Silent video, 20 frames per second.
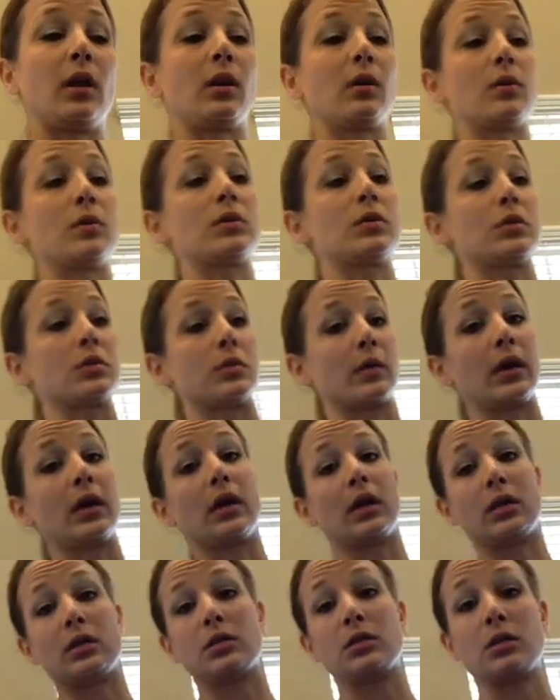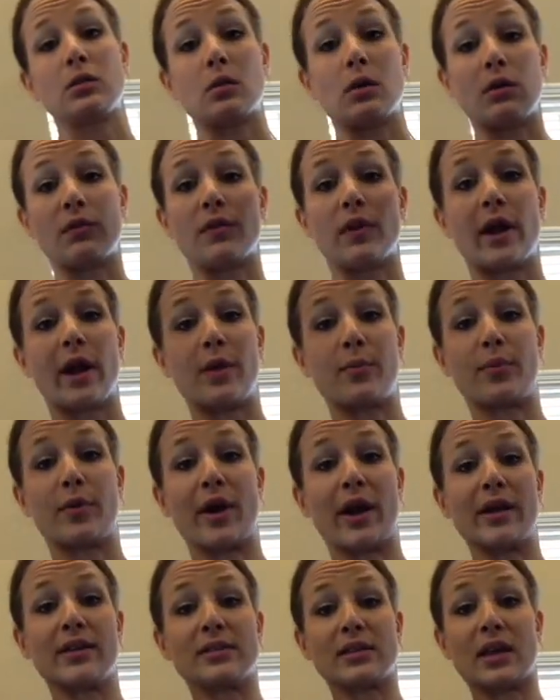go straight into overhead
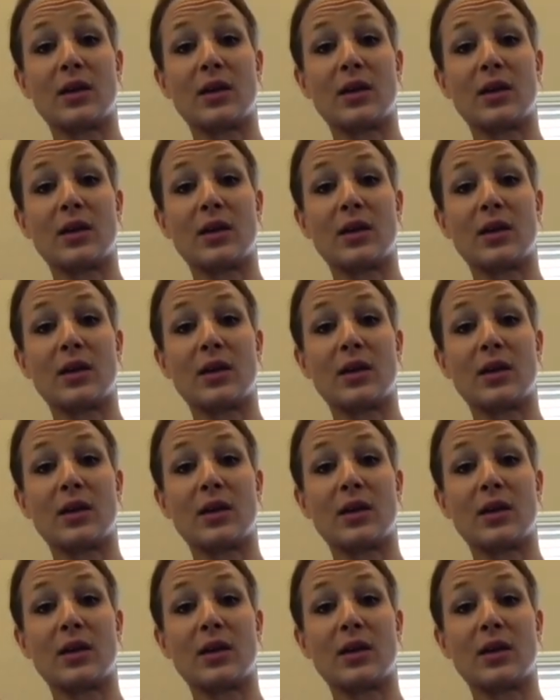press.